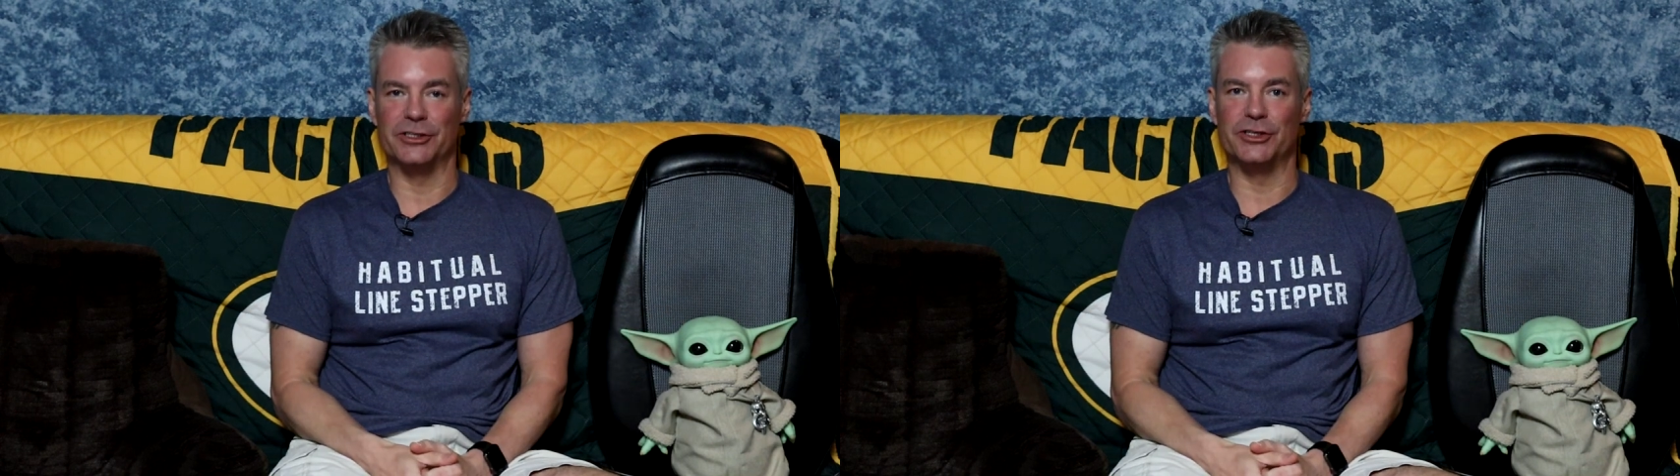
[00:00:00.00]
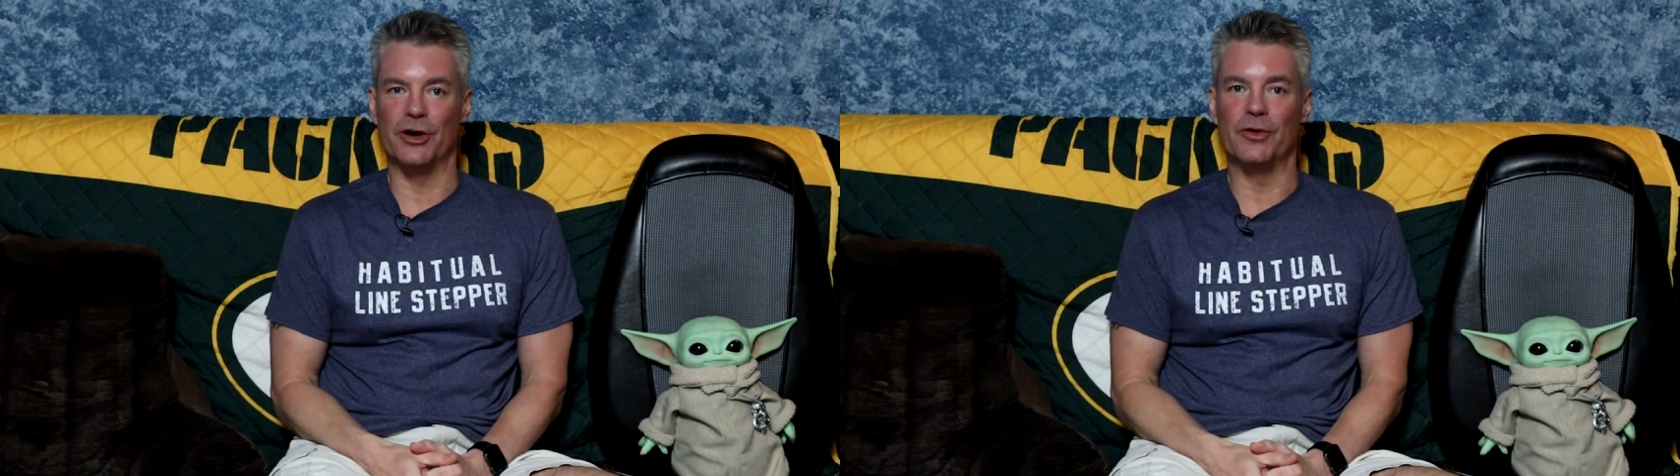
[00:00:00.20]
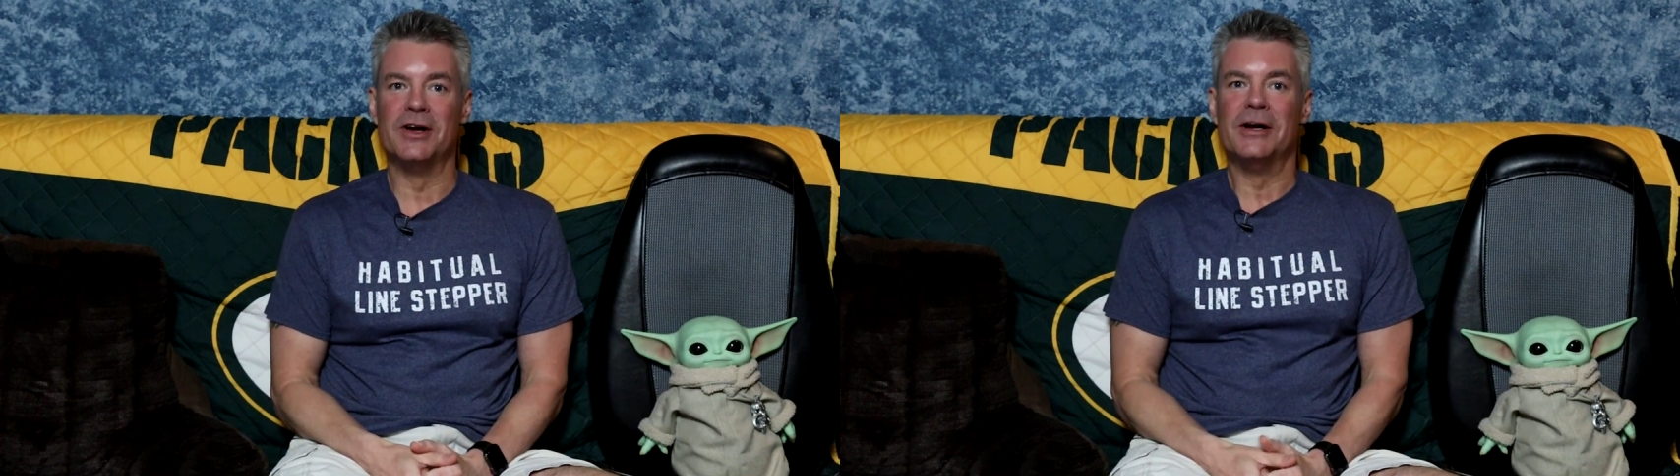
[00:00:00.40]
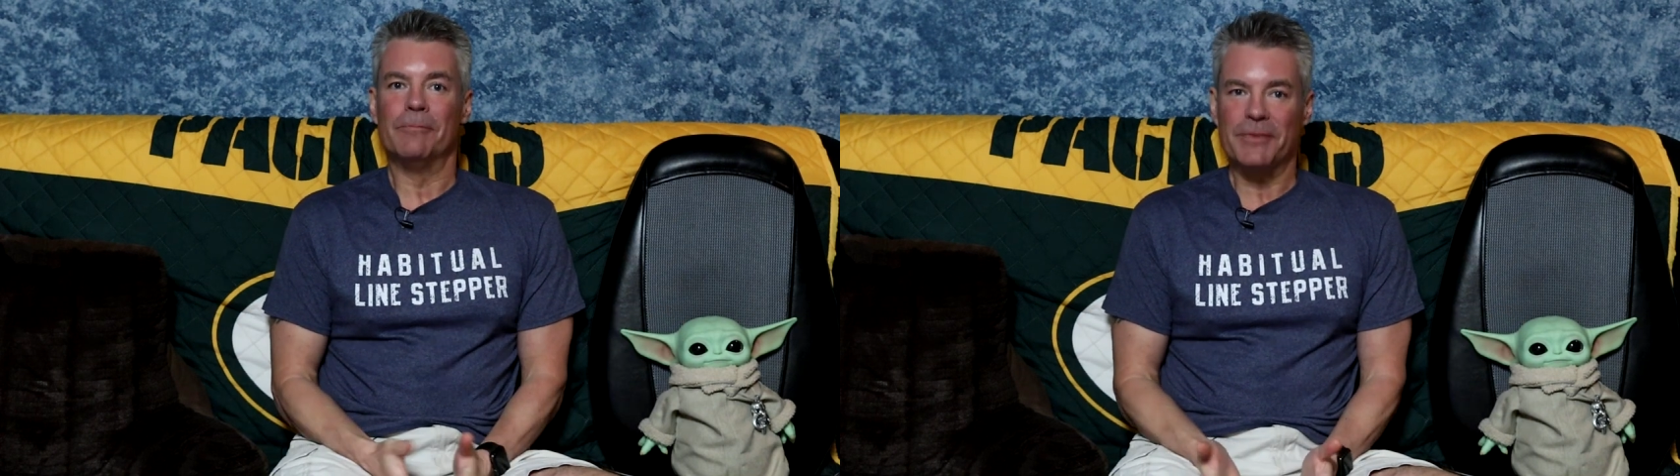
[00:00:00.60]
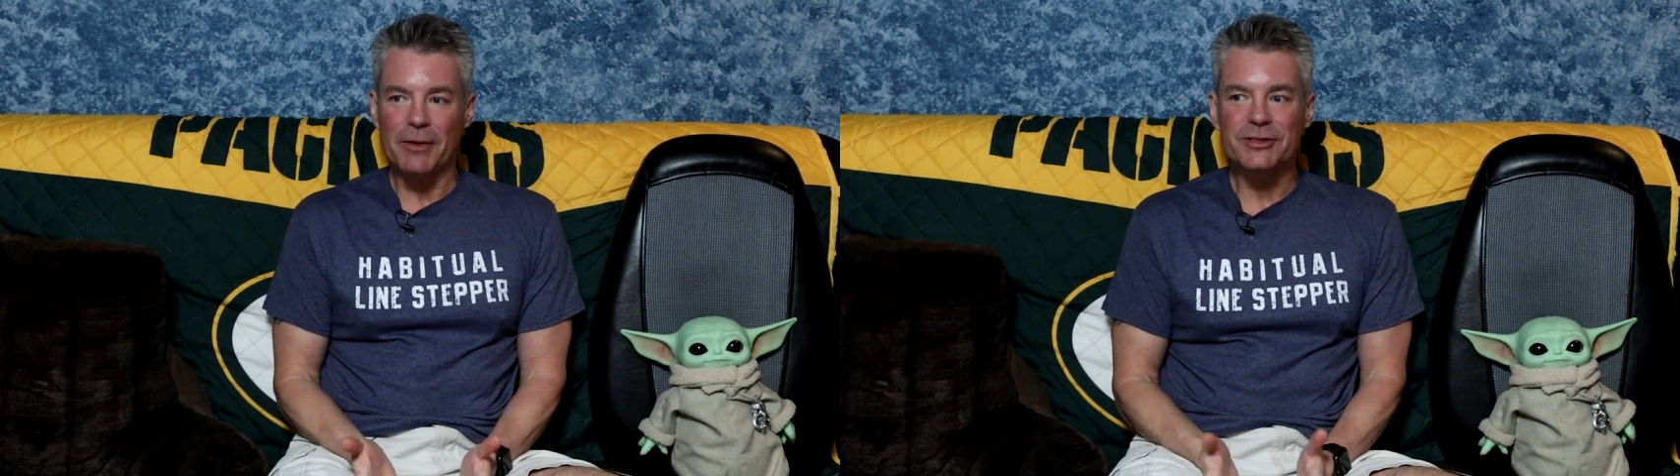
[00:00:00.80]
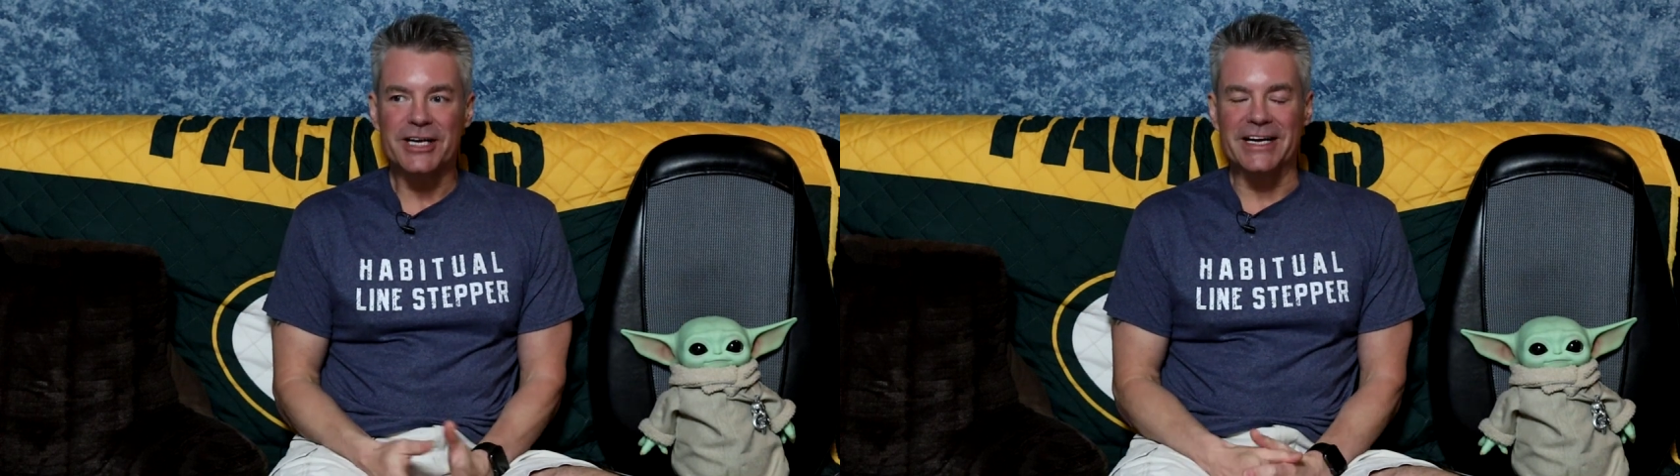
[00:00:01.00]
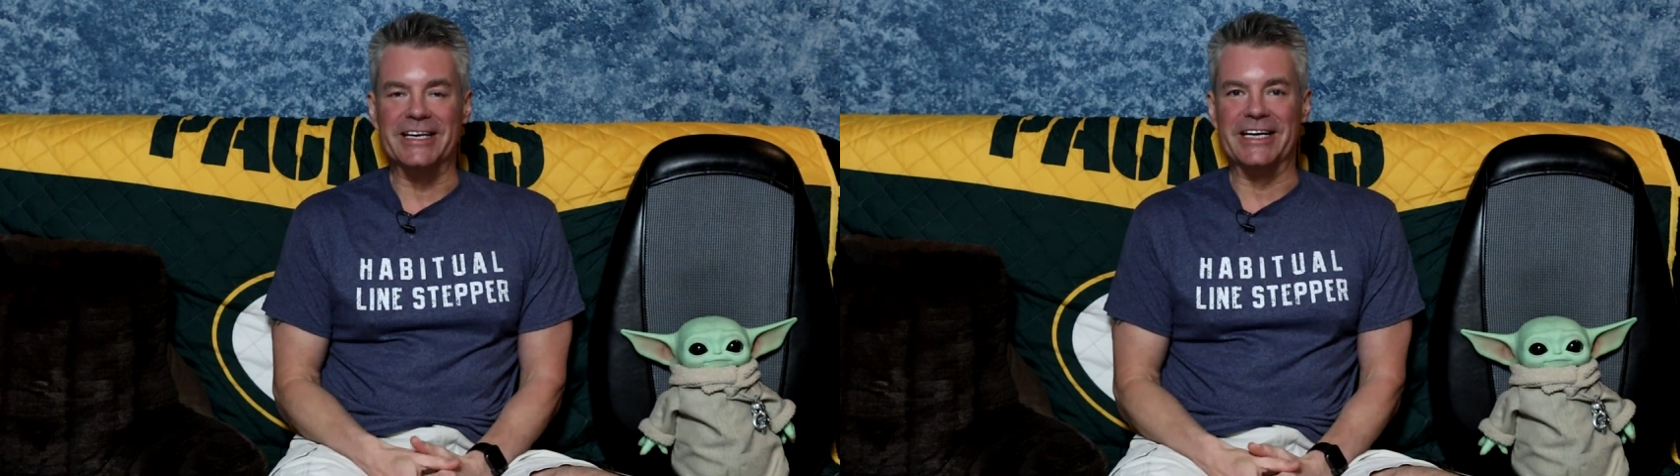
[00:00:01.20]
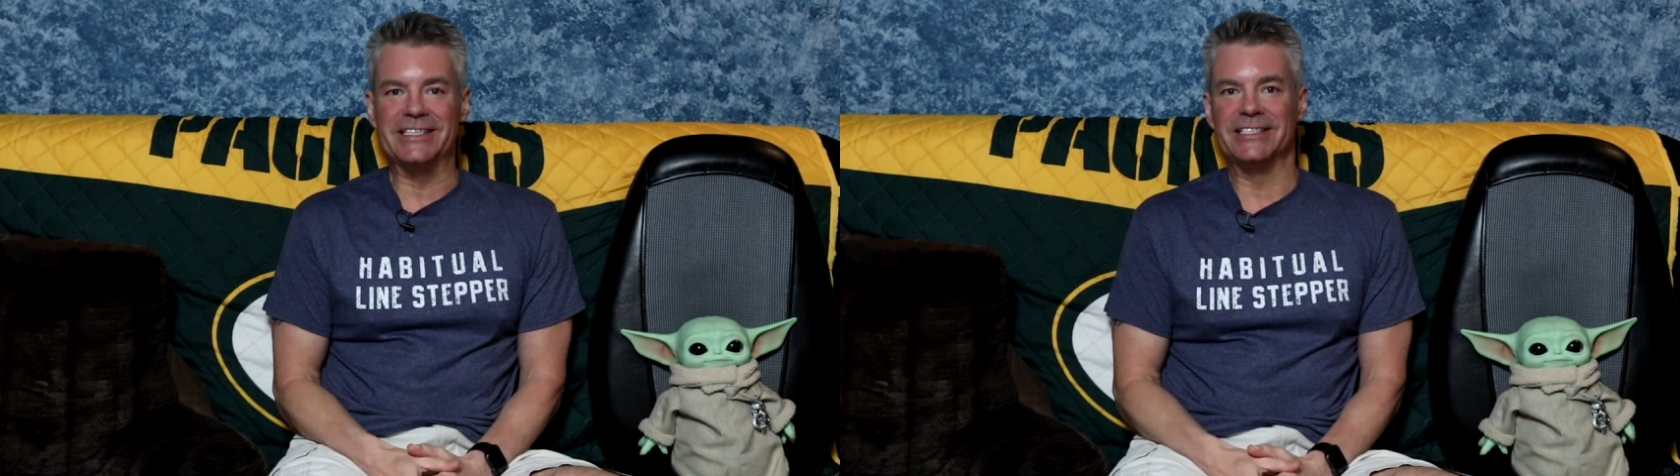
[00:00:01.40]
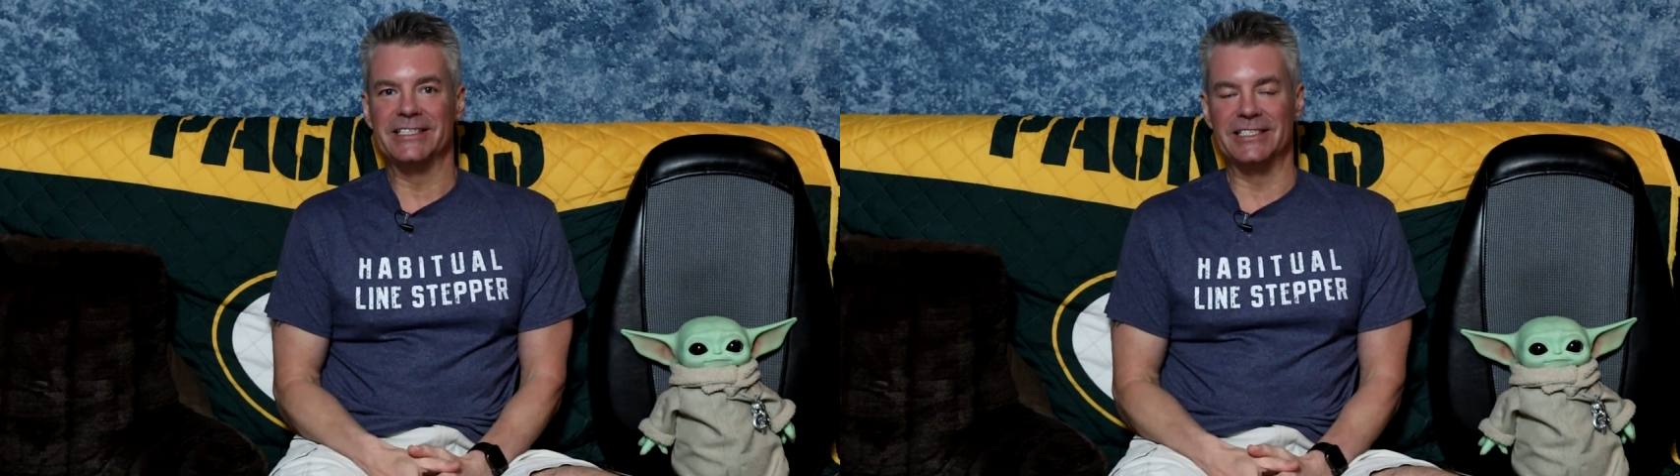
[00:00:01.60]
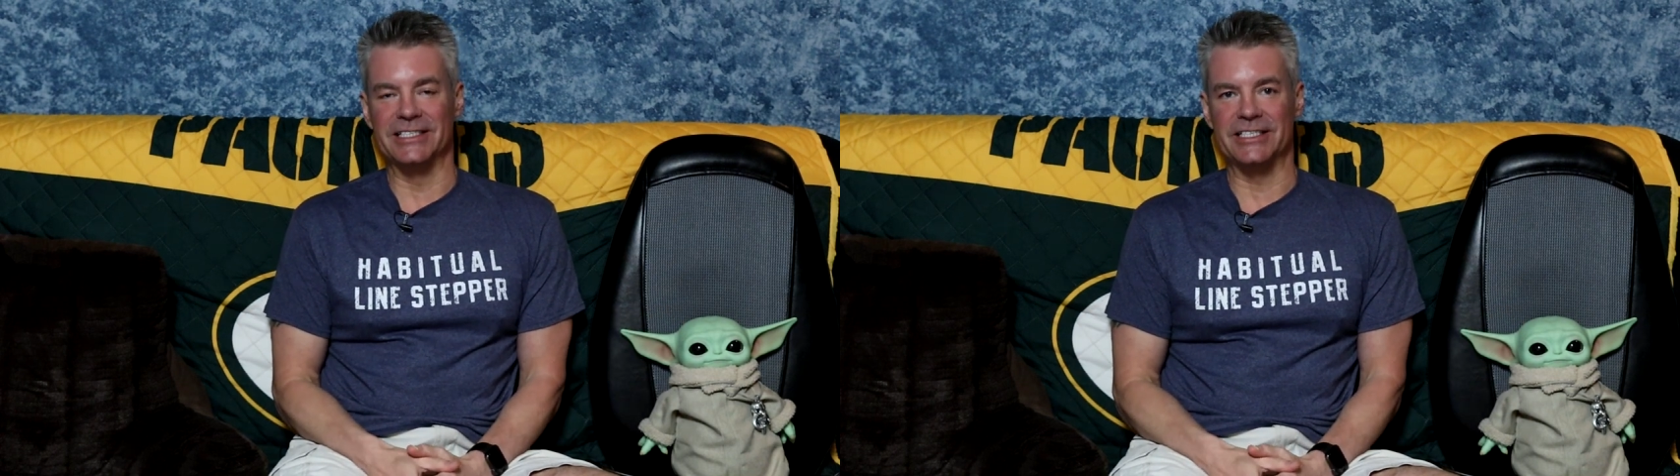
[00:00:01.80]
So that was kind of neat
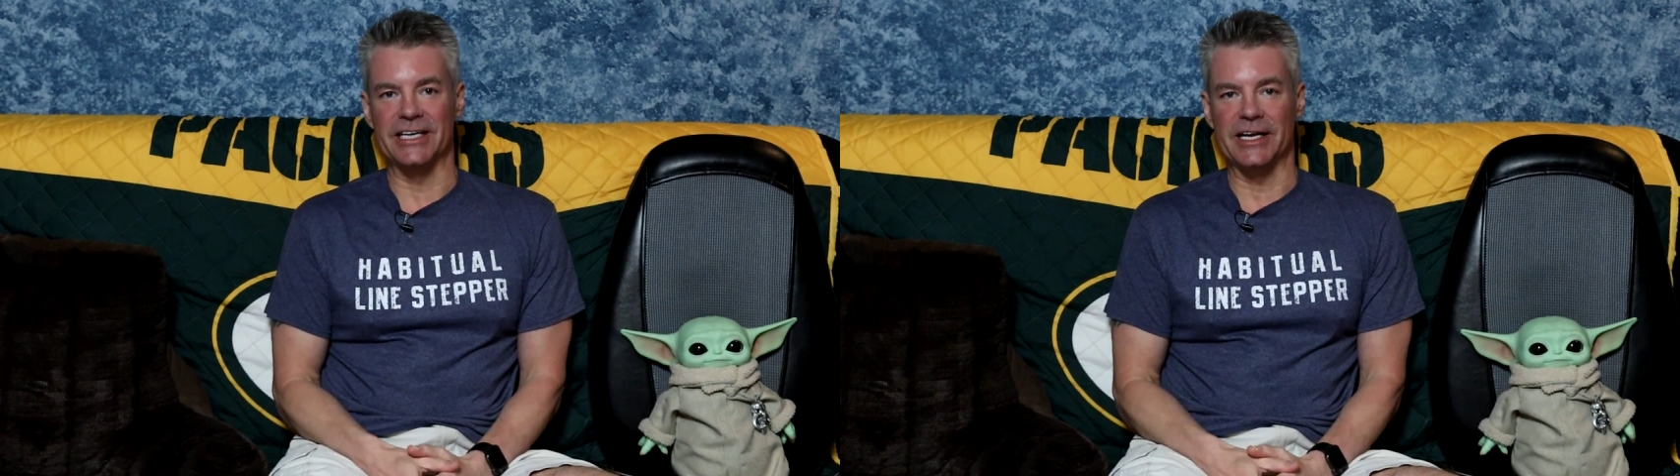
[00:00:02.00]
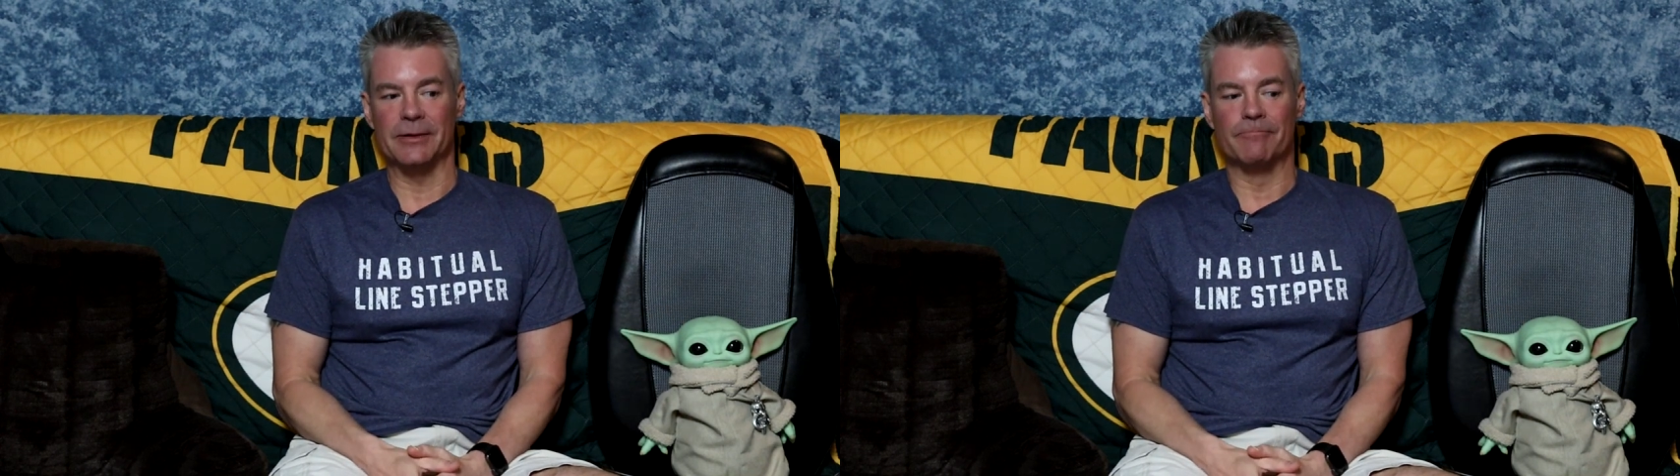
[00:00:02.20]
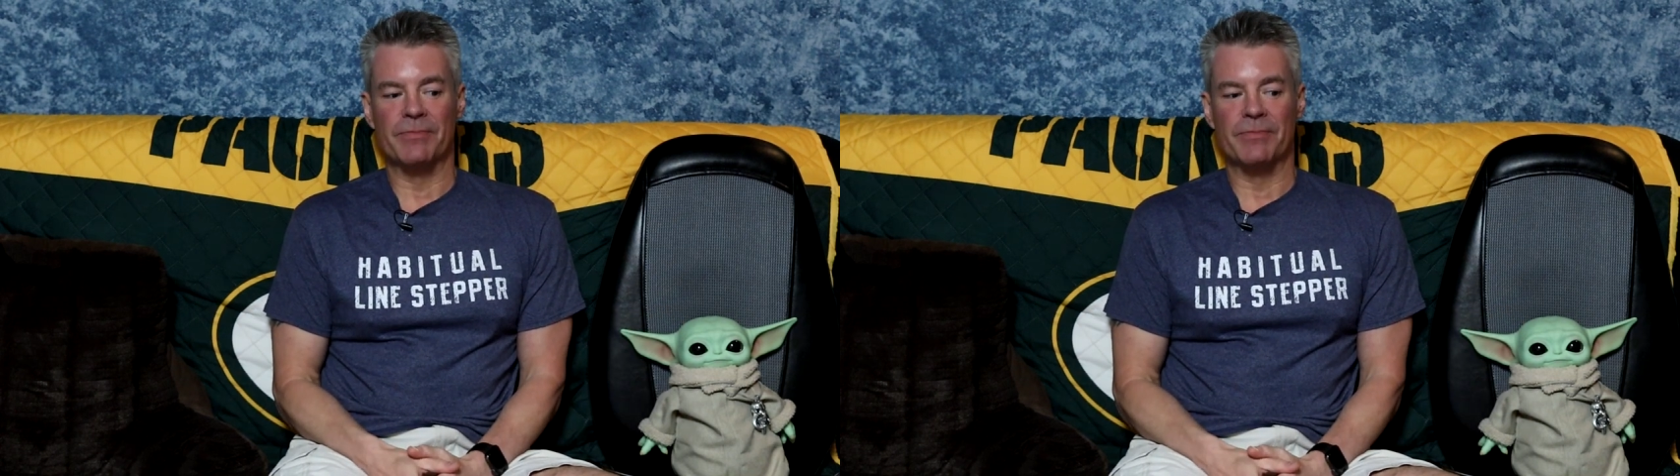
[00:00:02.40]
to see.